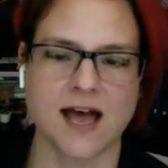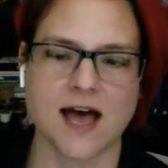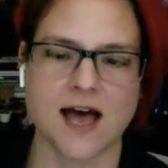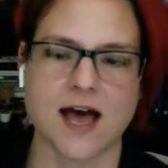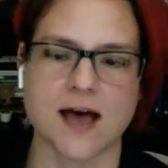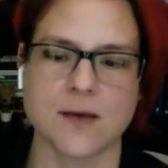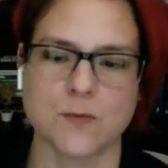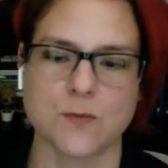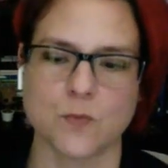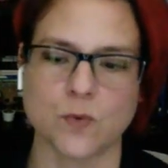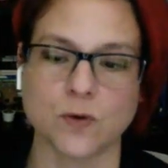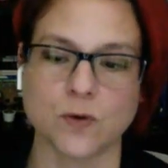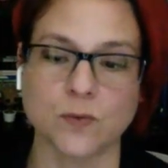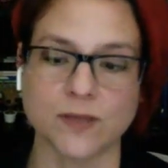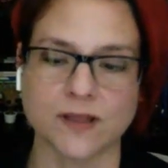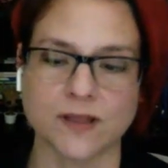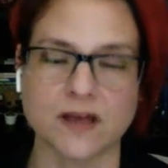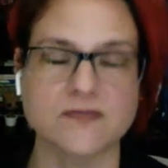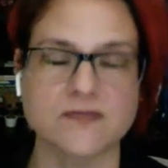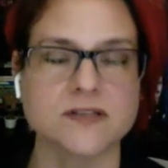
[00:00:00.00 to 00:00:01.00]
When
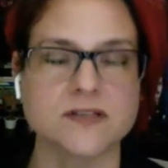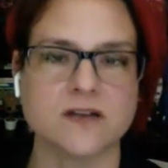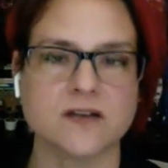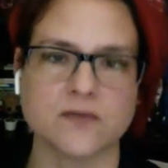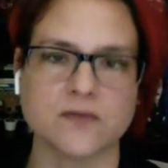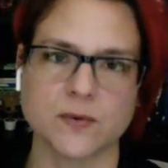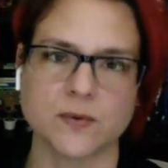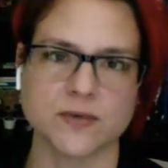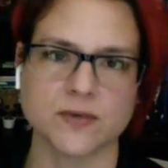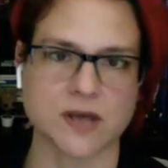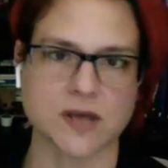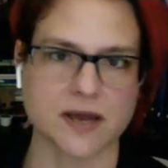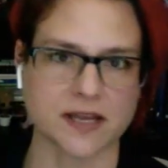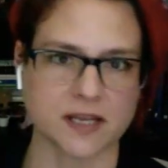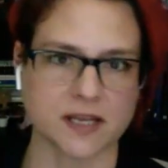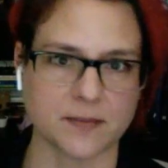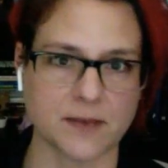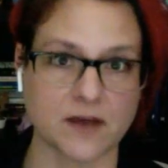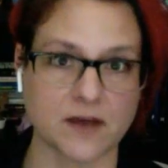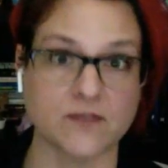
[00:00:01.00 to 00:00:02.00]
we left off, we were
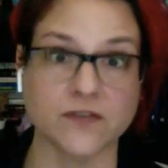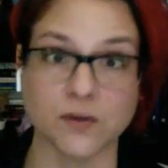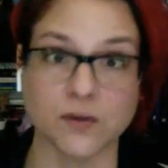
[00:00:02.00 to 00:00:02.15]
talking about